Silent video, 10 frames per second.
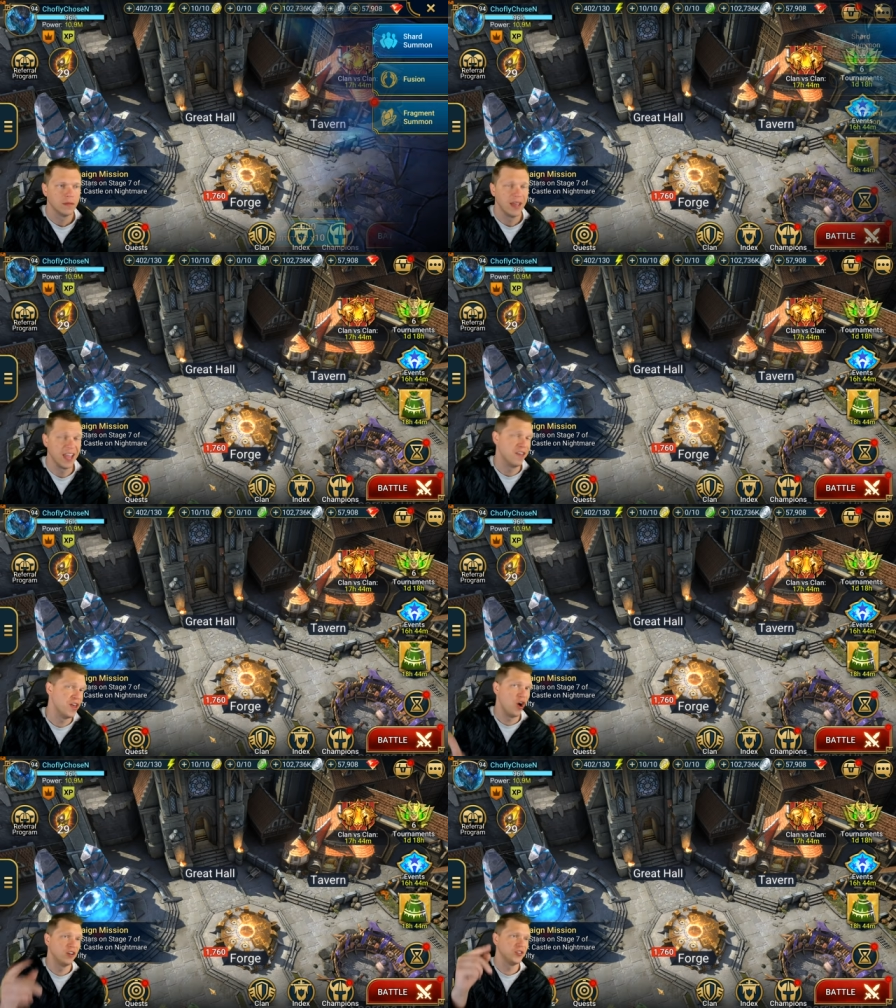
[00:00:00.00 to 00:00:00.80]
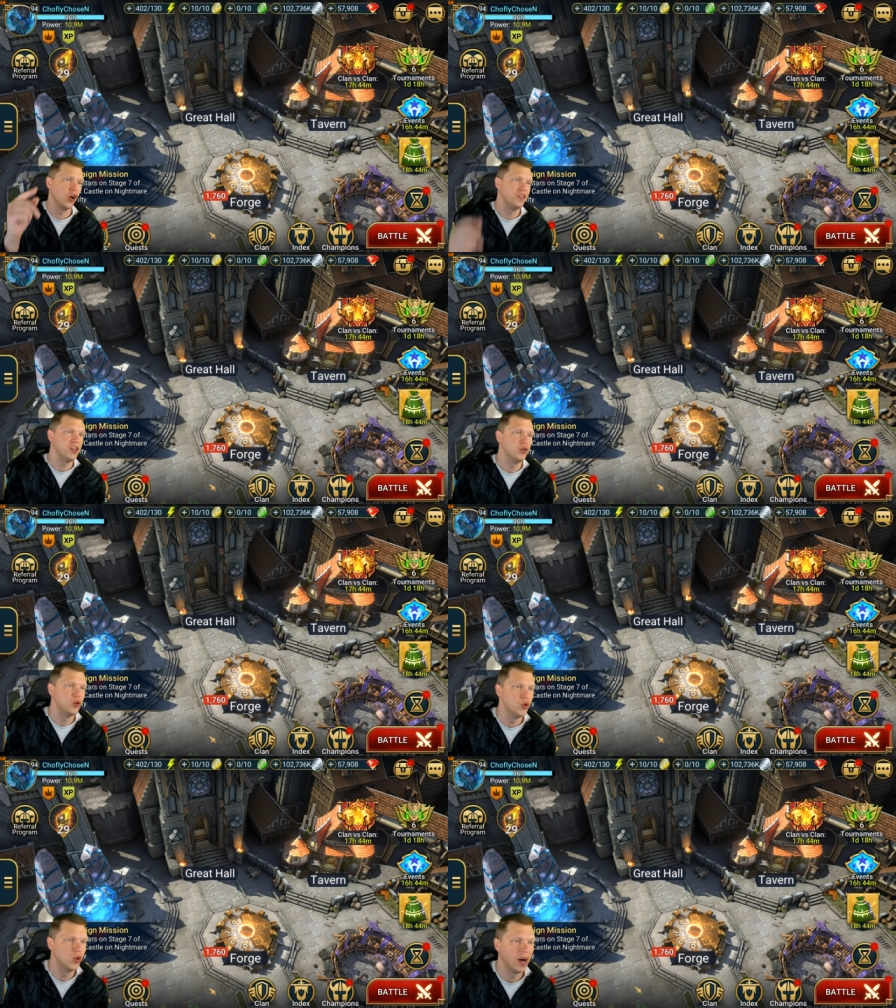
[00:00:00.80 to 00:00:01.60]
And then also the
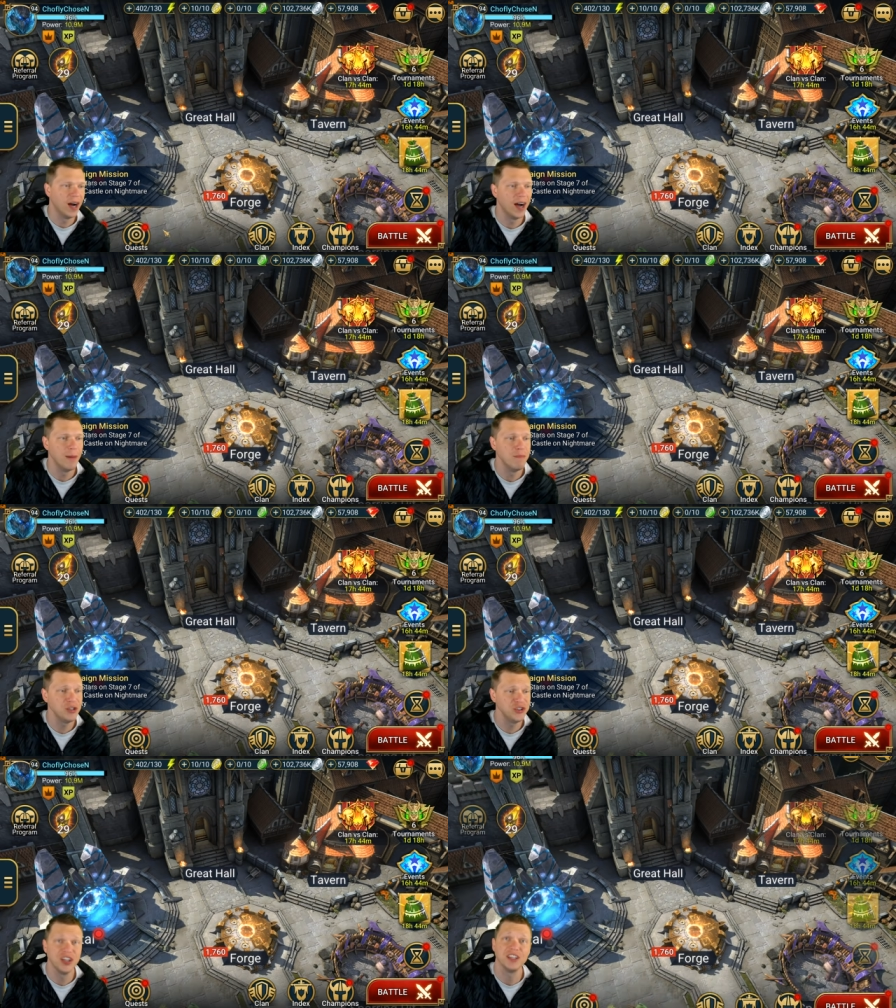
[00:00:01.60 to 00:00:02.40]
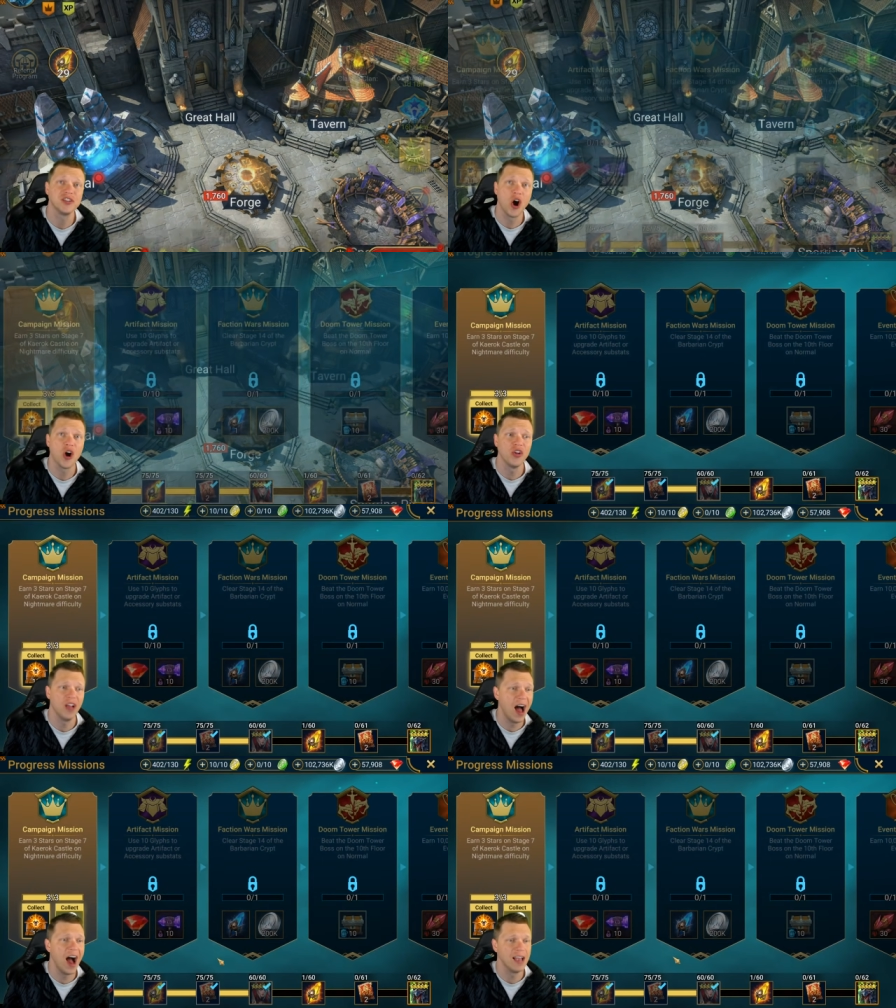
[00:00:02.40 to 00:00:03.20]
new uh, missions are
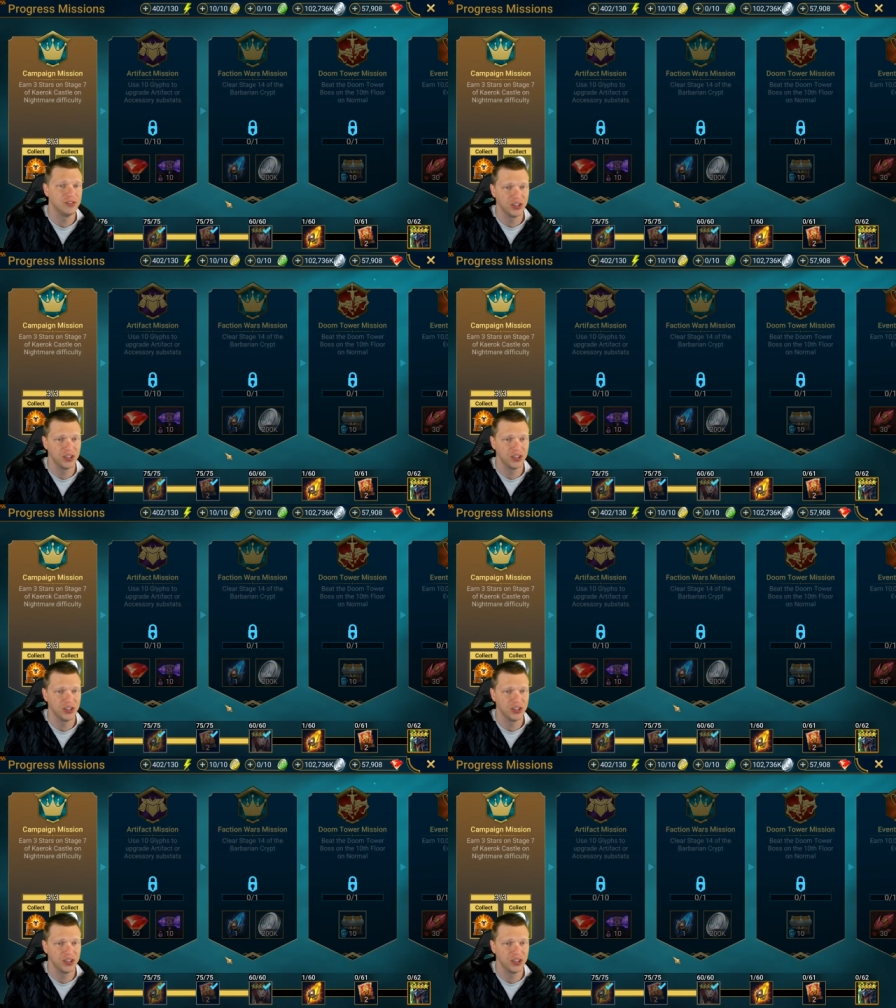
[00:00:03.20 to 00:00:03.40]
live.